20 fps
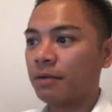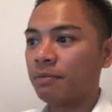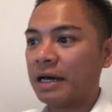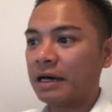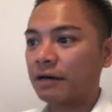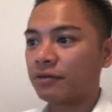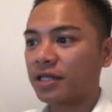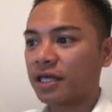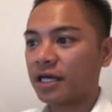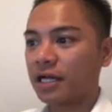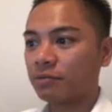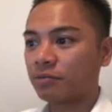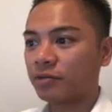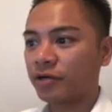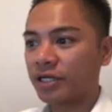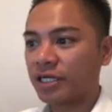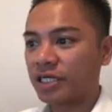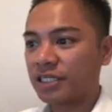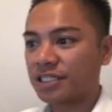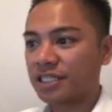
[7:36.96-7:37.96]
amount that I'm
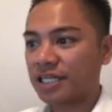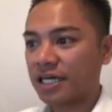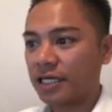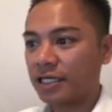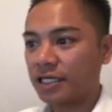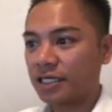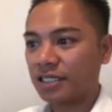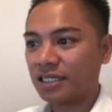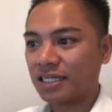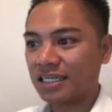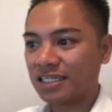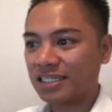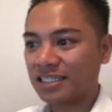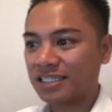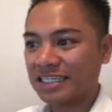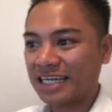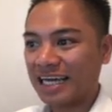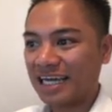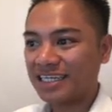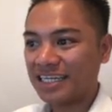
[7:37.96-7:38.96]
going to send
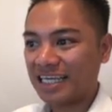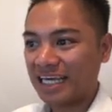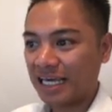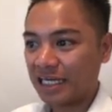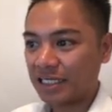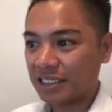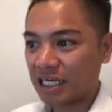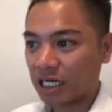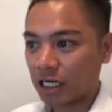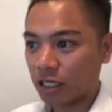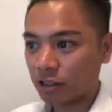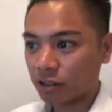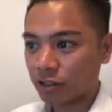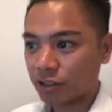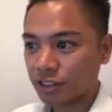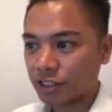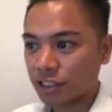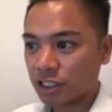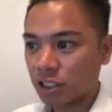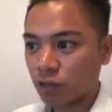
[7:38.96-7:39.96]
is
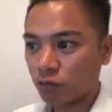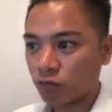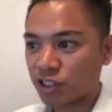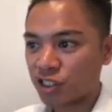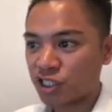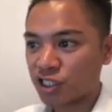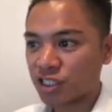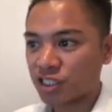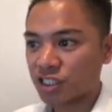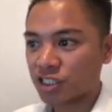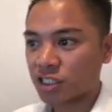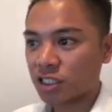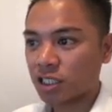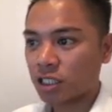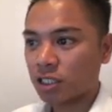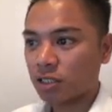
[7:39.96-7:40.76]
$98, which is